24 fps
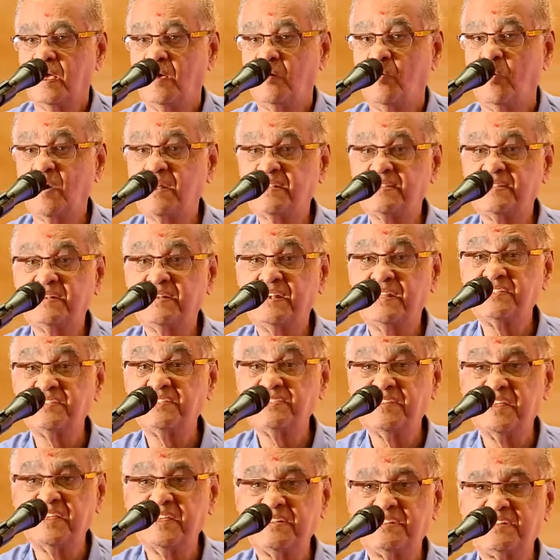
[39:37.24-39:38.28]
What is the
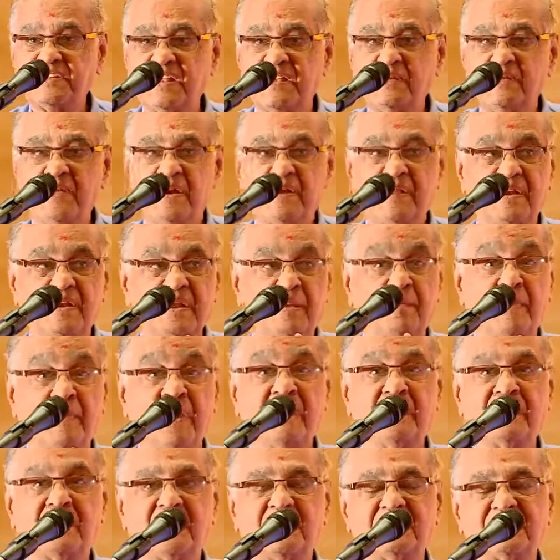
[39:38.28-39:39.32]
distinction between a
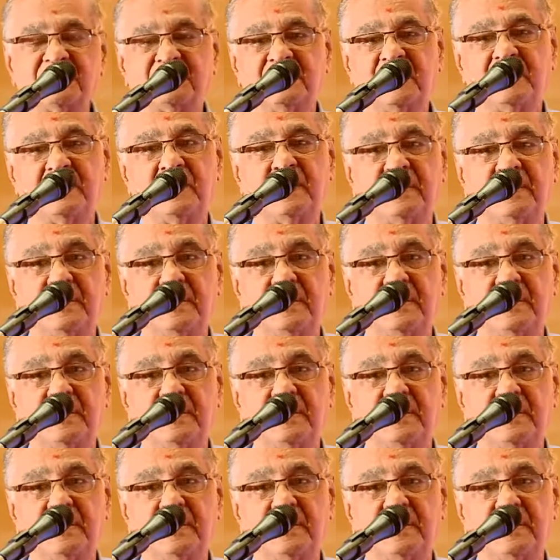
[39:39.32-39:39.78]
matrix and a